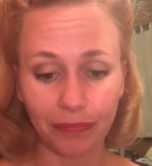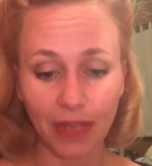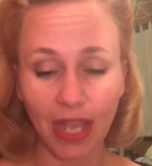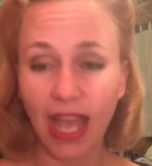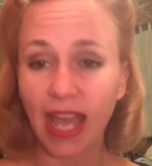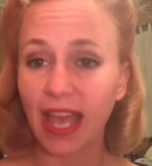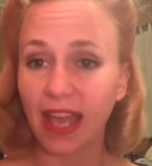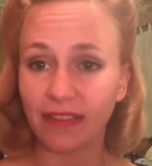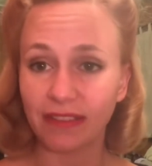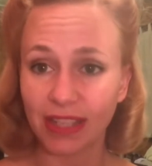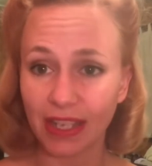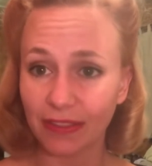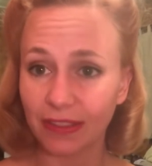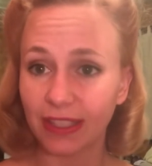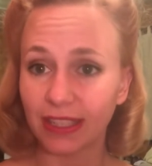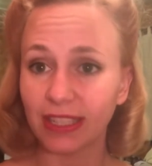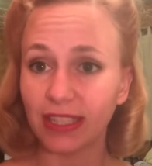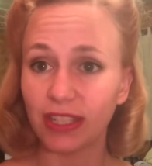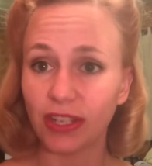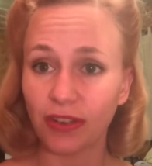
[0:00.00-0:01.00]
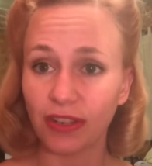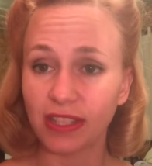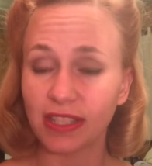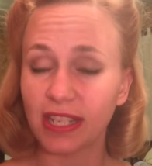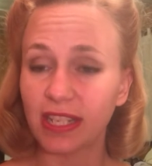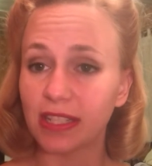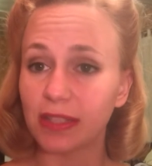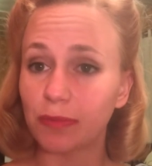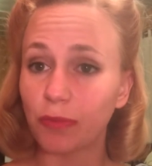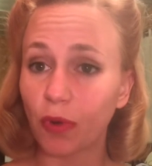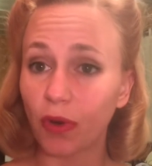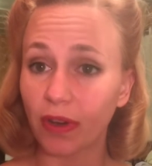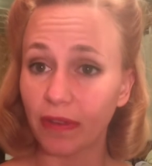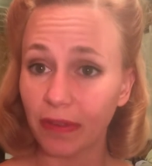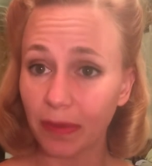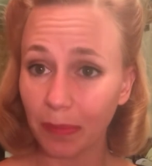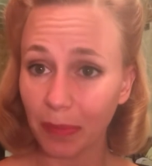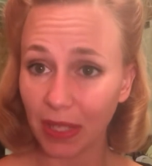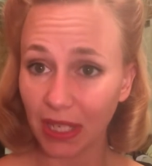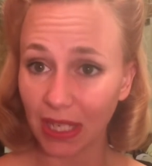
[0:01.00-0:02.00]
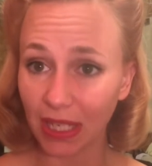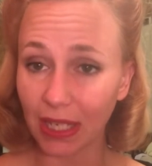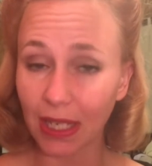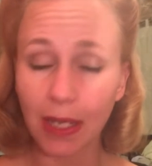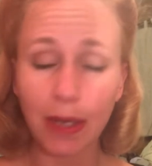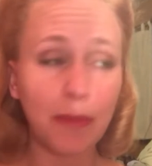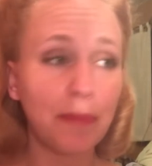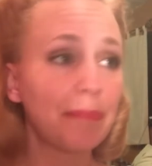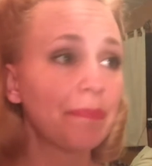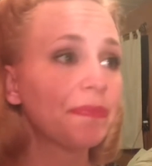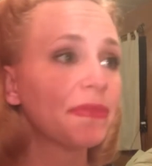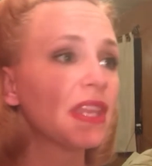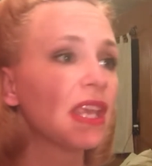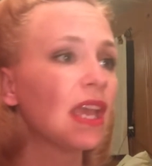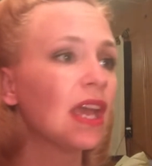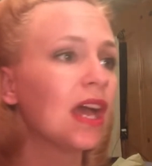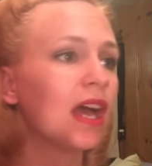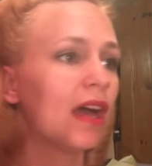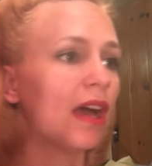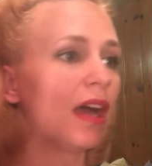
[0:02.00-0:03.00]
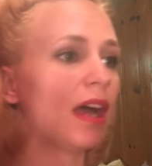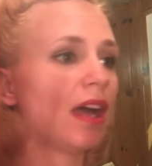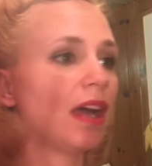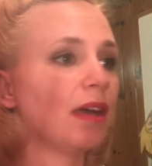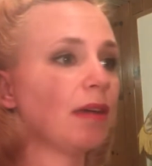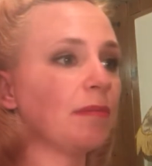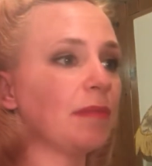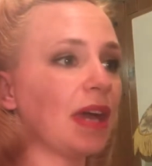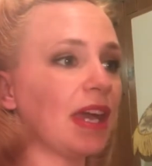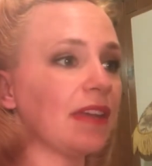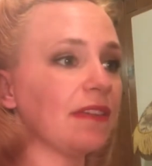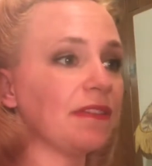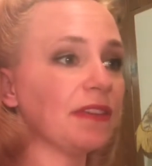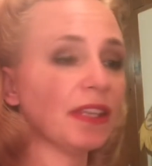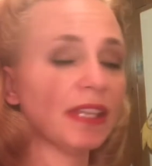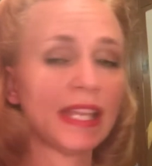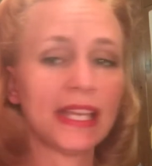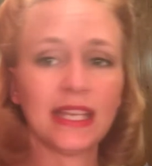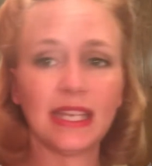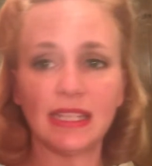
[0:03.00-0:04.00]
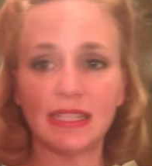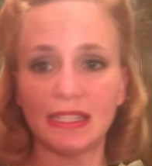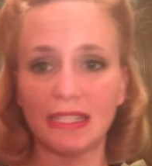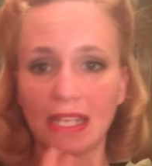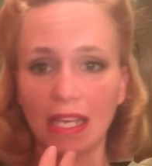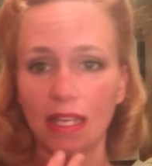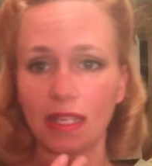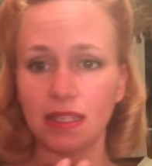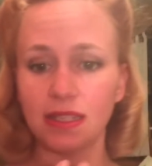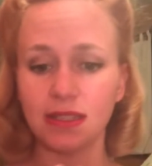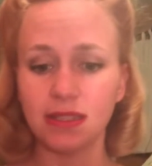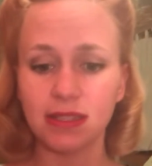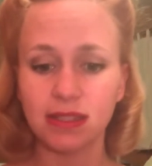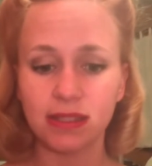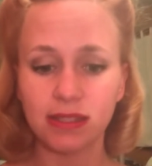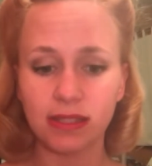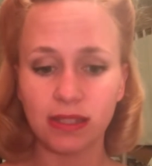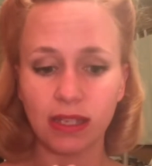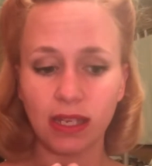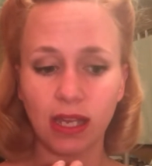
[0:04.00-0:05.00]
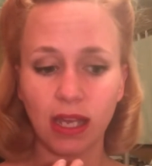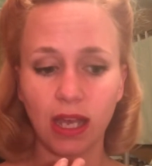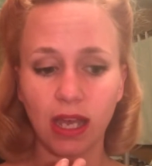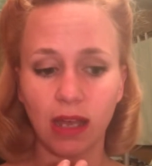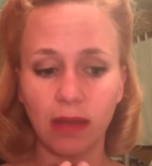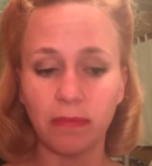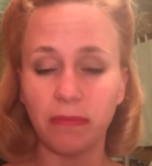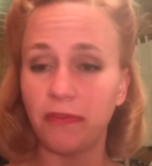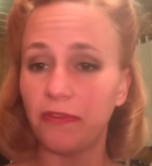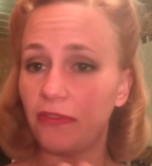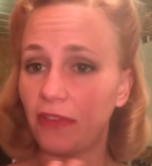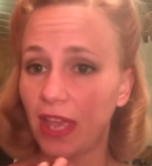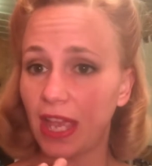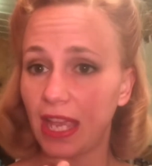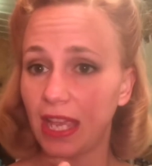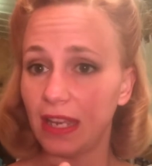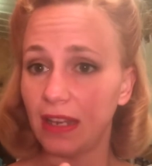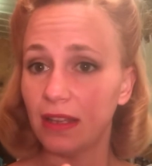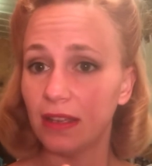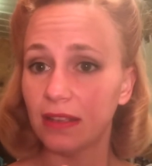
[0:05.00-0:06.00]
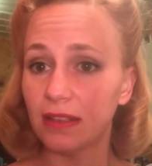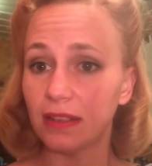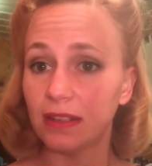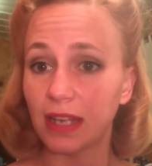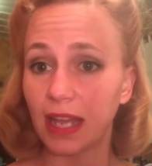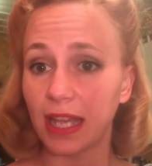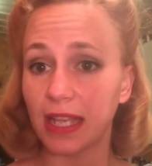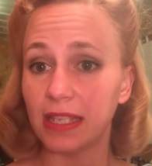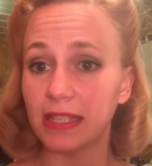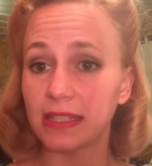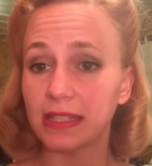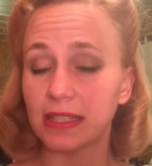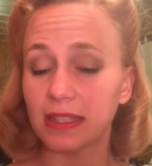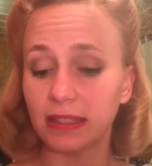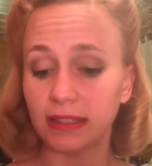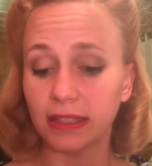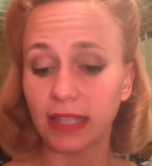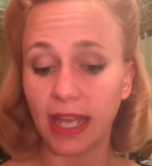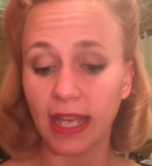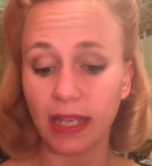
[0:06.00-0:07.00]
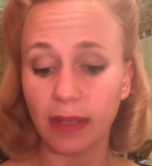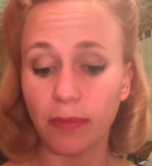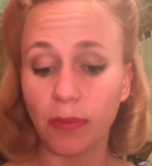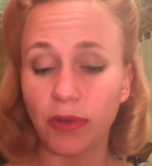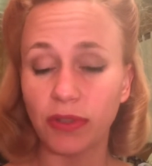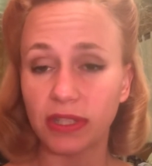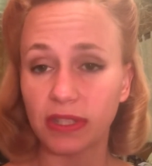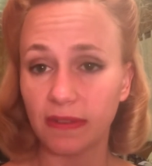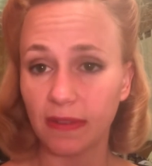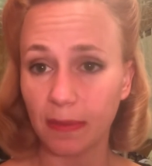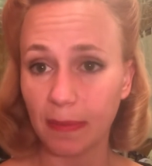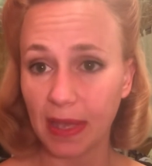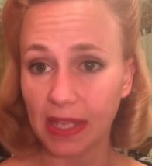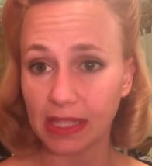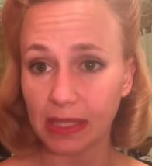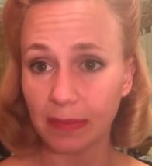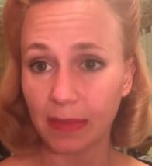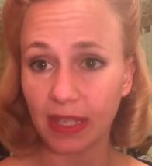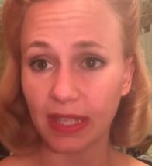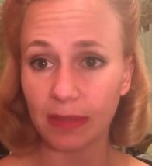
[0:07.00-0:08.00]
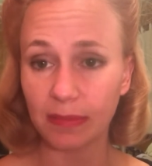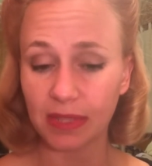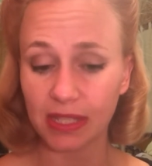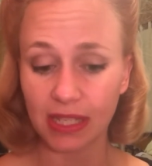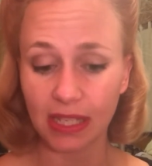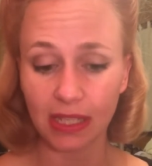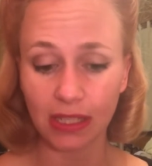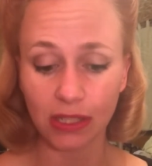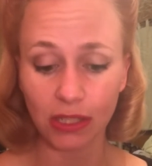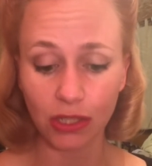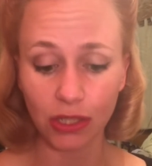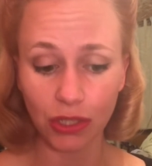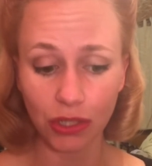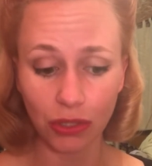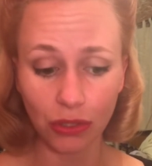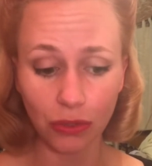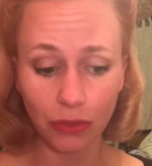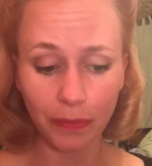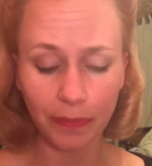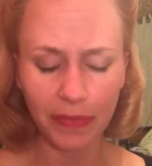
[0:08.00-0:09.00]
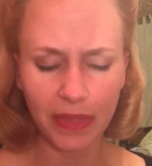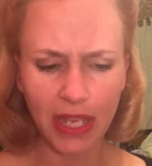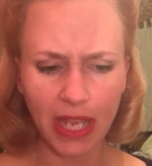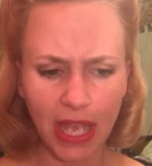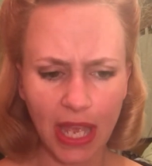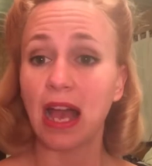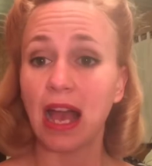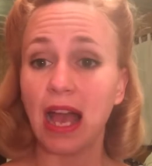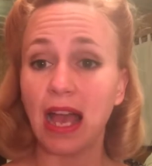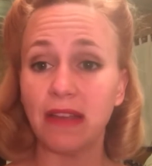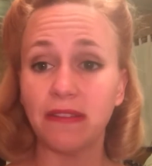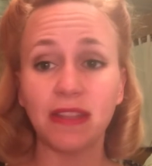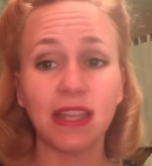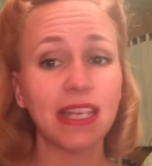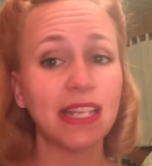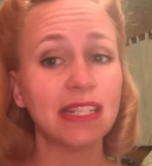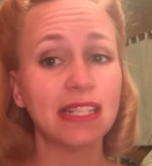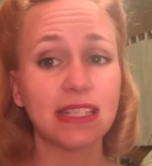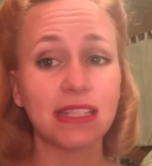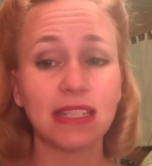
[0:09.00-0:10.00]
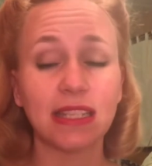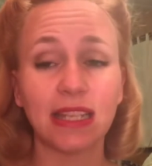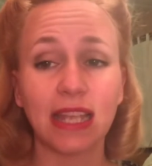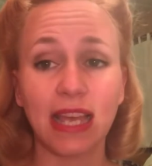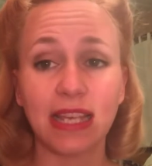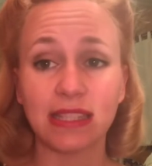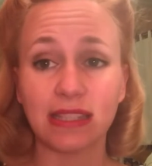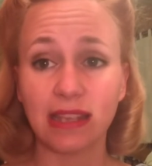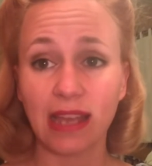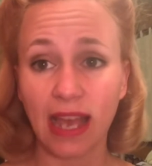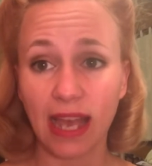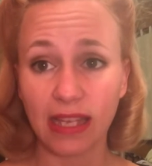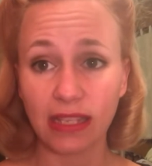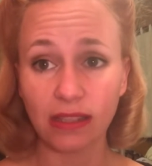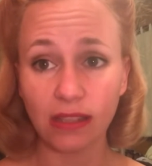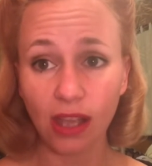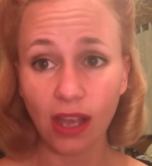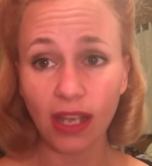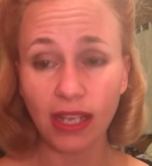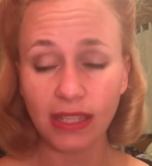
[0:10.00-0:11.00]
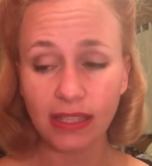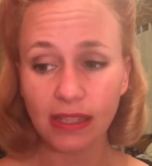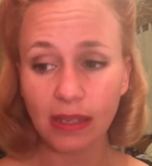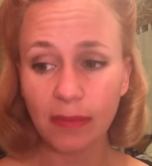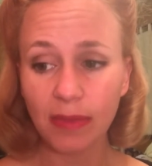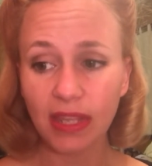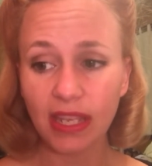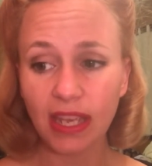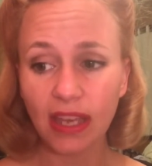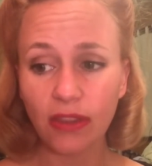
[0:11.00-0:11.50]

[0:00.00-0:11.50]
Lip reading: have definitely noticed that it's more of a pink. I feel like it does fade nice like most of the Besame lipsticks do. I feel like it doesn't last as long as some of the